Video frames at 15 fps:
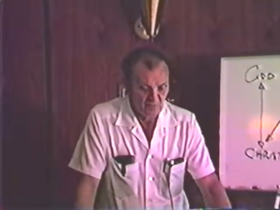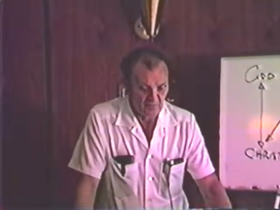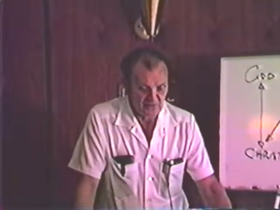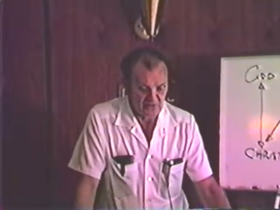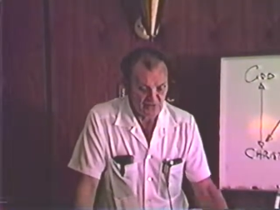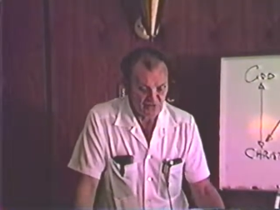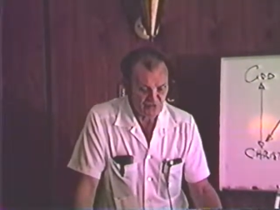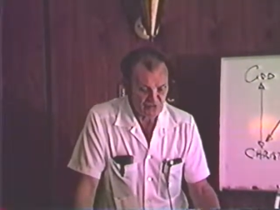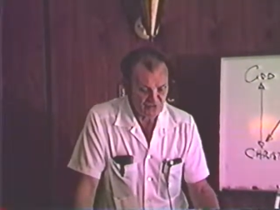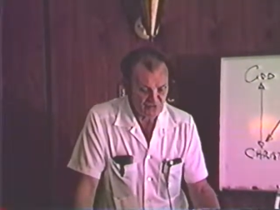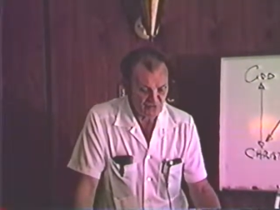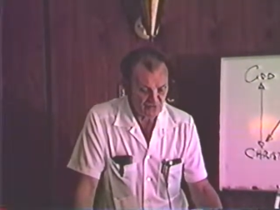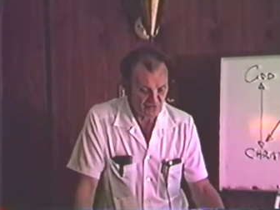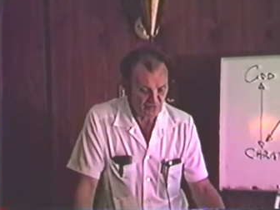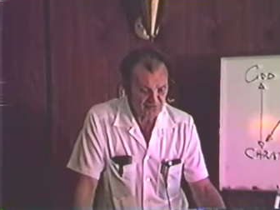But in
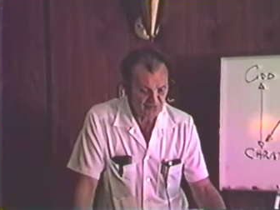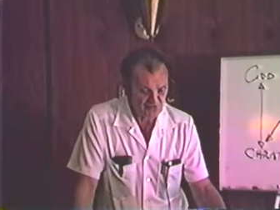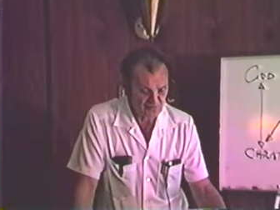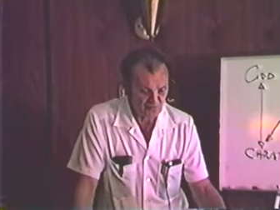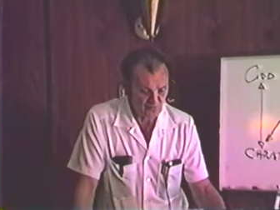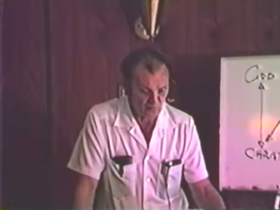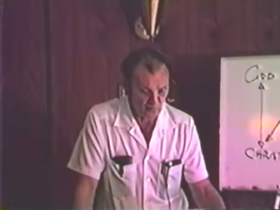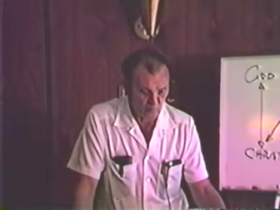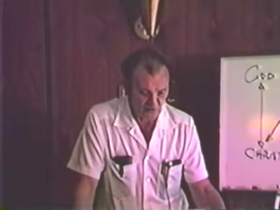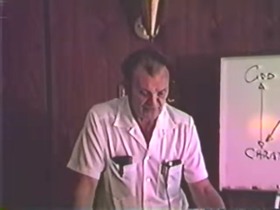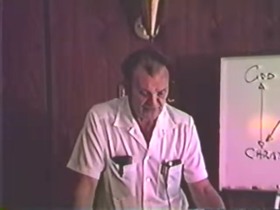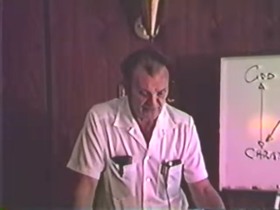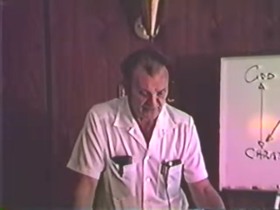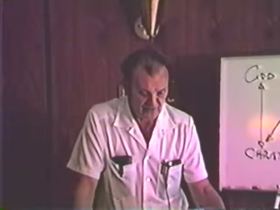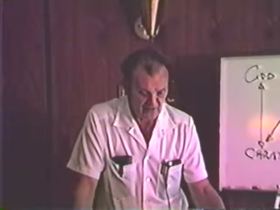Jesus Christ, the spirit
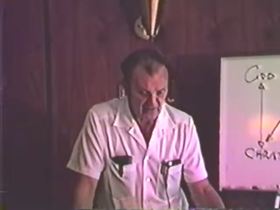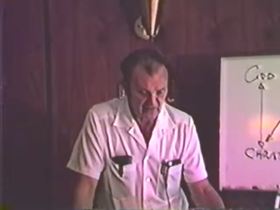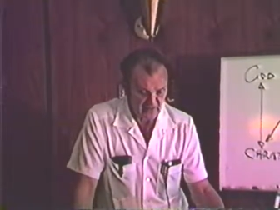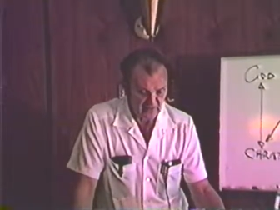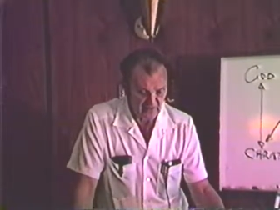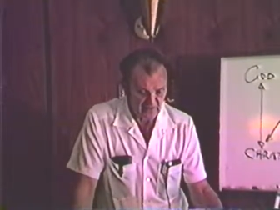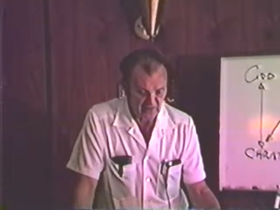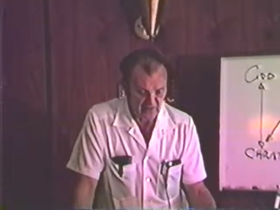wasn't there,